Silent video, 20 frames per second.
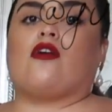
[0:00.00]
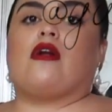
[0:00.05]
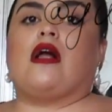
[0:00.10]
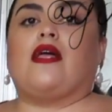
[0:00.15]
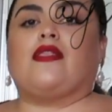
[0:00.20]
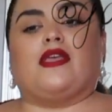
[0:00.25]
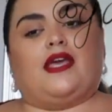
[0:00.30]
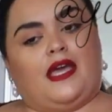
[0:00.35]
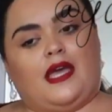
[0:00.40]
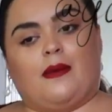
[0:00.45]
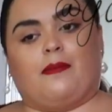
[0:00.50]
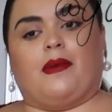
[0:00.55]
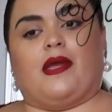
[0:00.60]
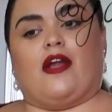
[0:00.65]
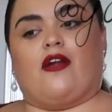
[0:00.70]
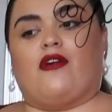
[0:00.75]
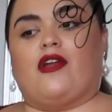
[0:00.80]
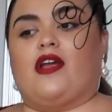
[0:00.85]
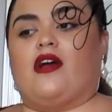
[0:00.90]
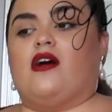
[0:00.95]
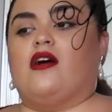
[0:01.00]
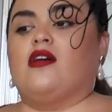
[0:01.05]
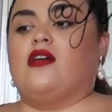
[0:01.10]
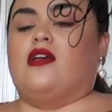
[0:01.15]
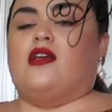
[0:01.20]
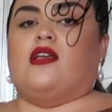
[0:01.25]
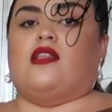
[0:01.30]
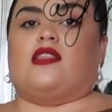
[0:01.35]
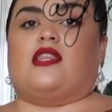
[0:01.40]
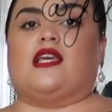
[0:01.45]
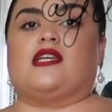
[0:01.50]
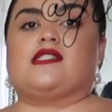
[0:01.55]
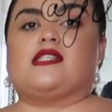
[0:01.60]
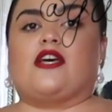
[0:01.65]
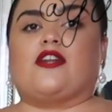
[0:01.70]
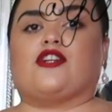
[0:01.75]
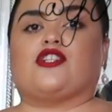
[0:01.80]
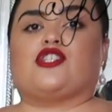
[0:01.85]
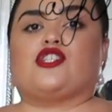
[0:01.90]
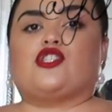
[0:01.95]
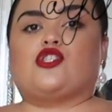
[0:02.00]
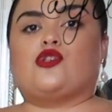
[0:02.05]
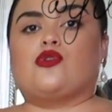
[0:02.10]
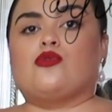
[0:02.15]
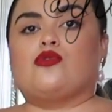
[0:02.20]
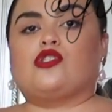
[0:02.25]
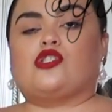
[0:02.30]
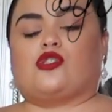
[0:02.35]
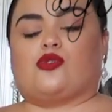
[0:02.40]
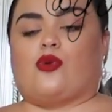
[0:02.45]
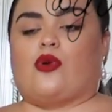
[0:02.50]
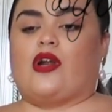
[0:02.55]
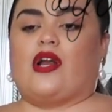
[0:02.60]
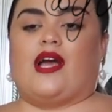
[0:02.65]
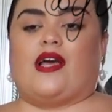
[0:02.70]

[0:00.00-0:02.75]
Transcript: around the hip area. Things that are just too short,